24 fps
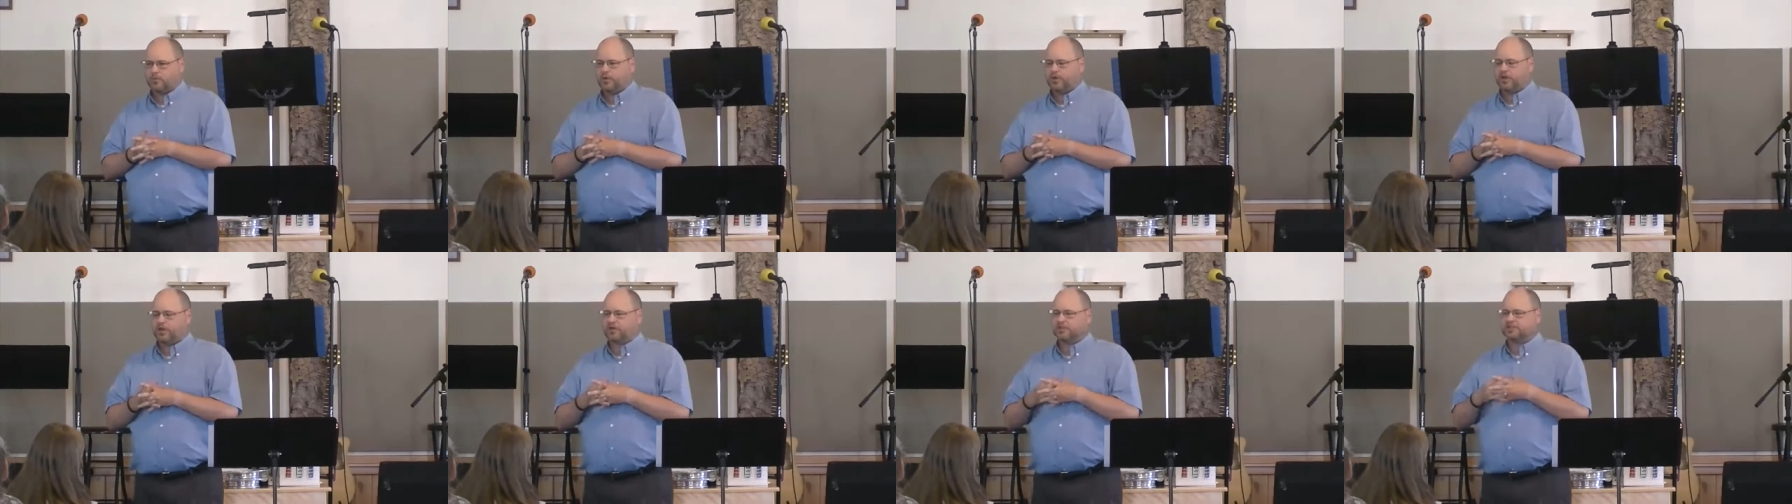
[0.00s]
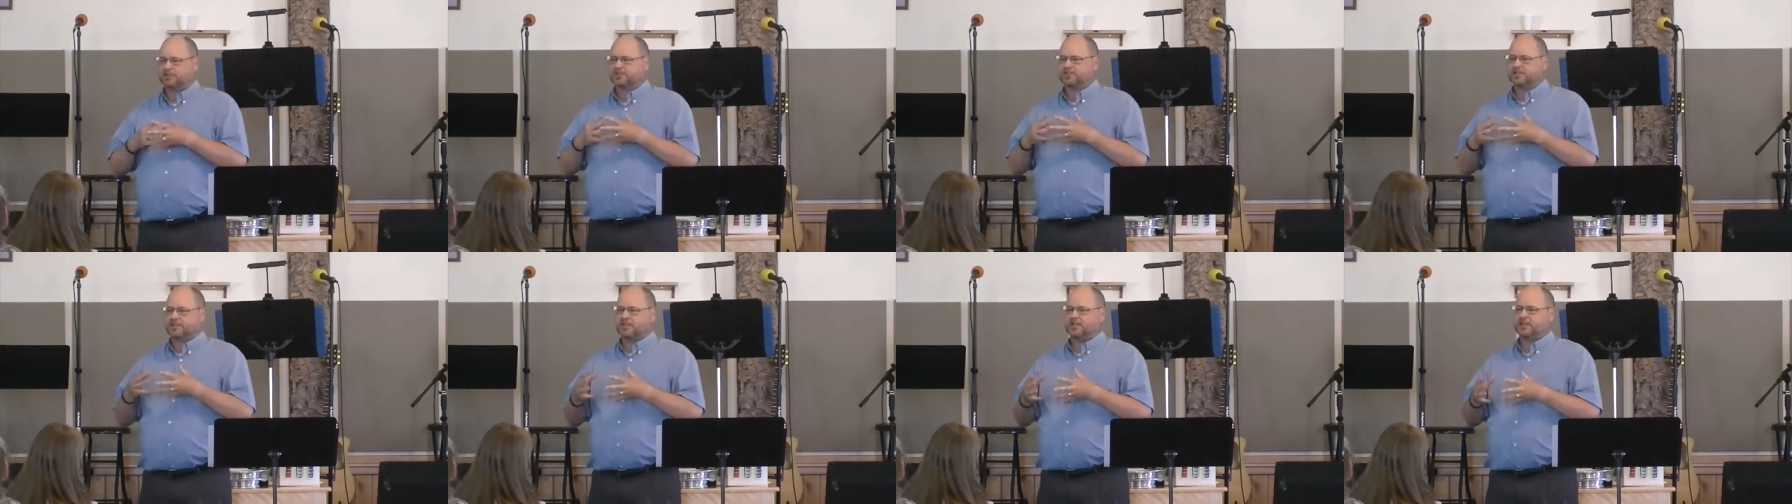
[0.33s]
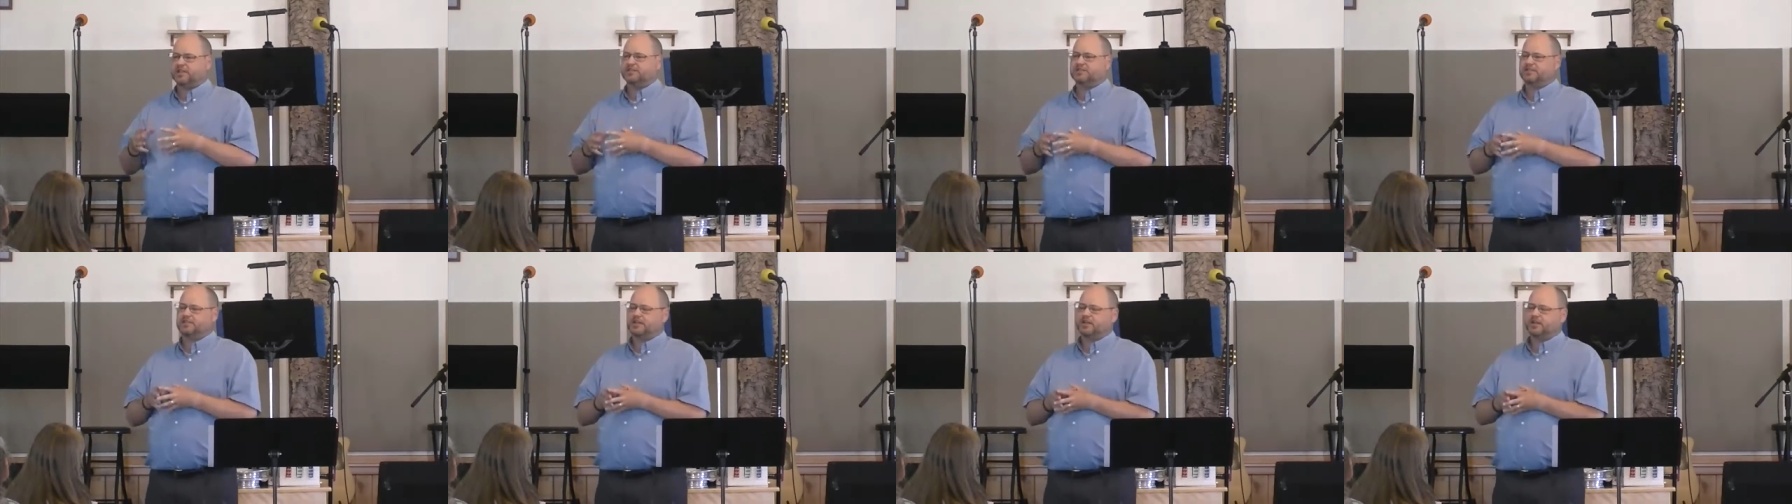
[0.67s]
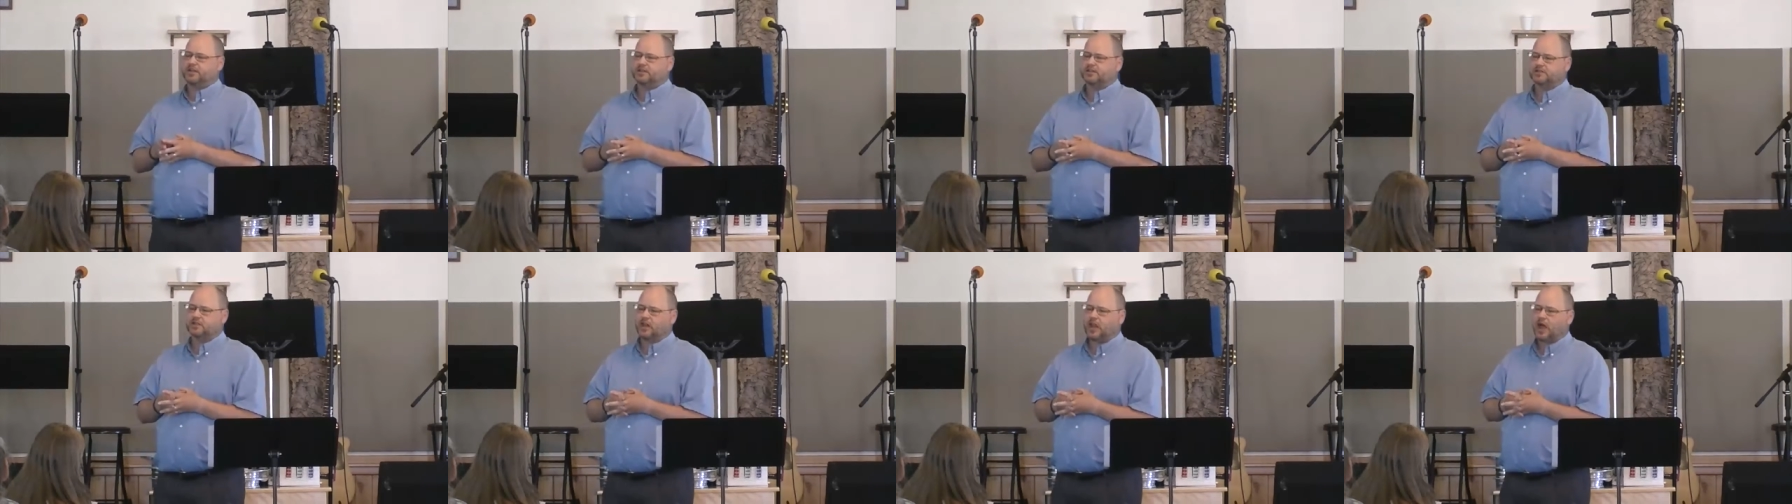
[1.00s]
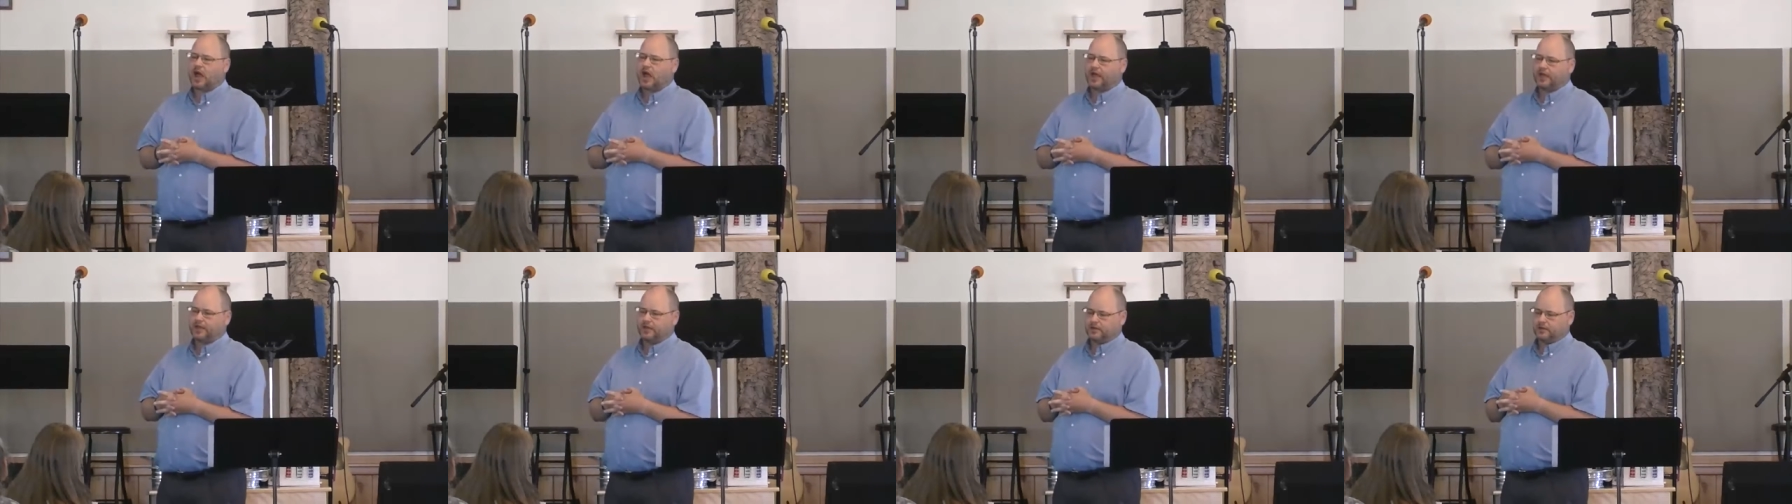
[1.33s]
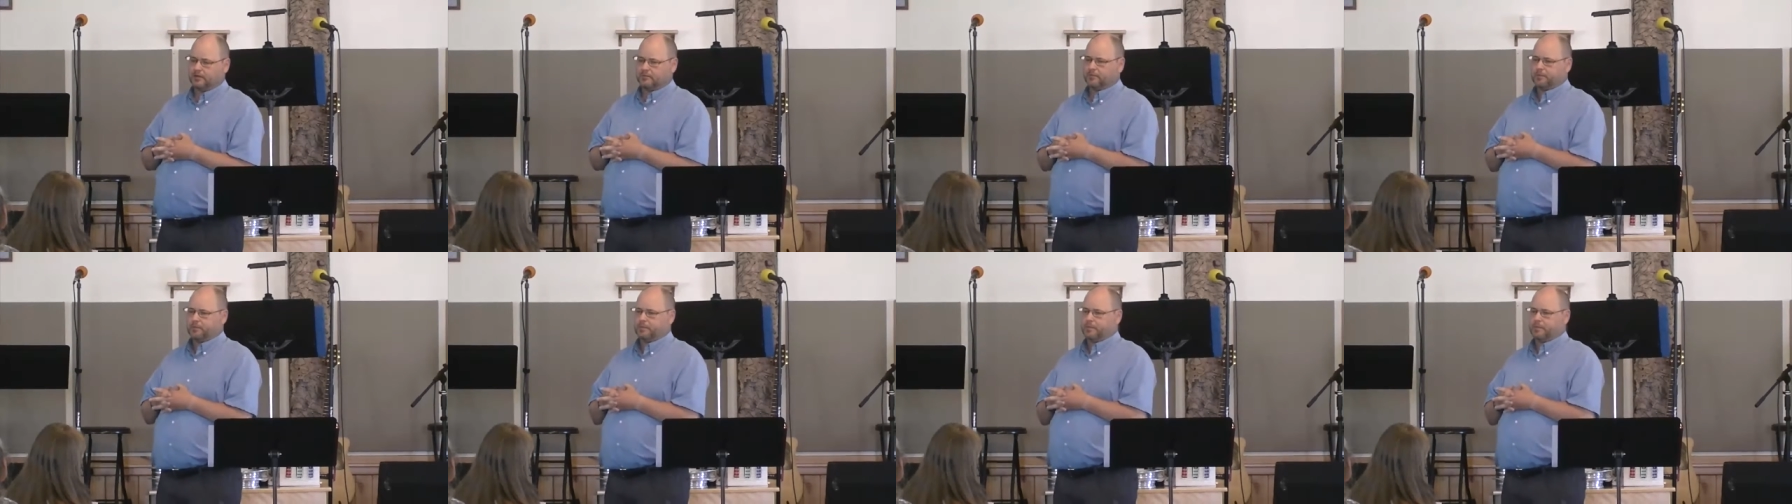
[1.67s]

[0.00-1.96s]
because it's easy and it's light.